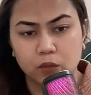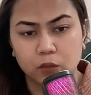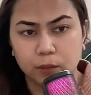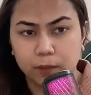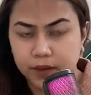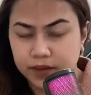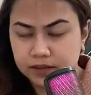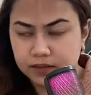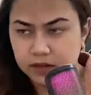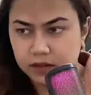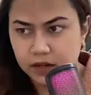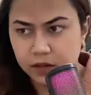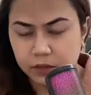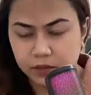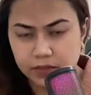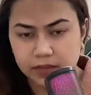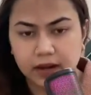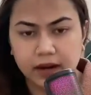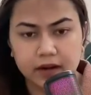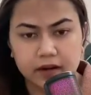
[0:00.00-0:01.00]
basically
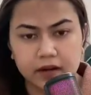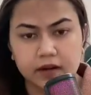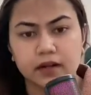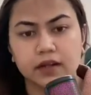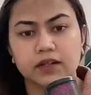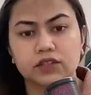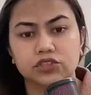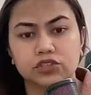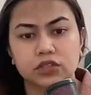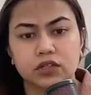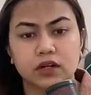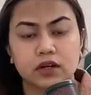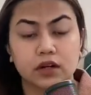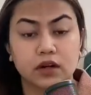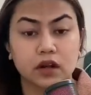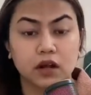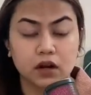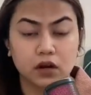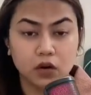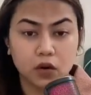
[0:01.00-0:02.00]
with that intention,
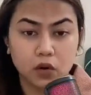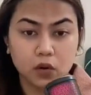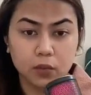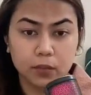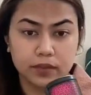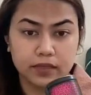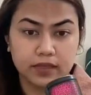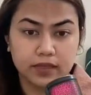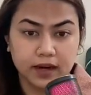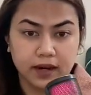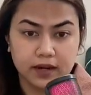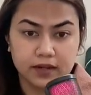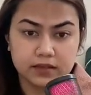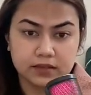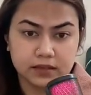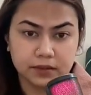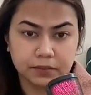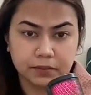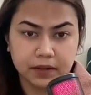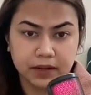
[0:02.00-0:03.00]
and along with that,
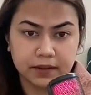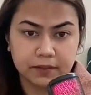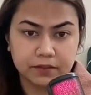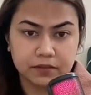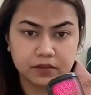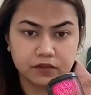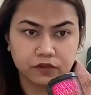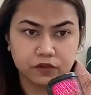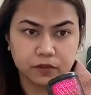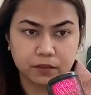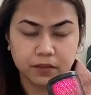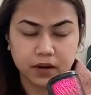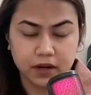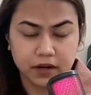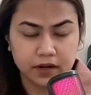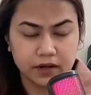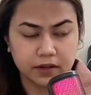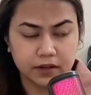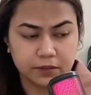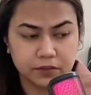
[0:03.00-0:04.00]
sometimes for
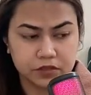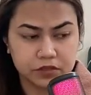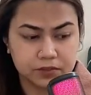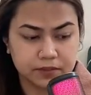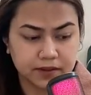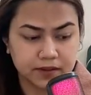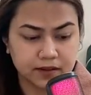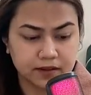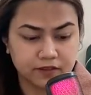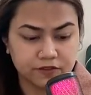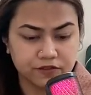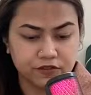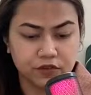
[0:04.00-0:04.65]
marketing perspective,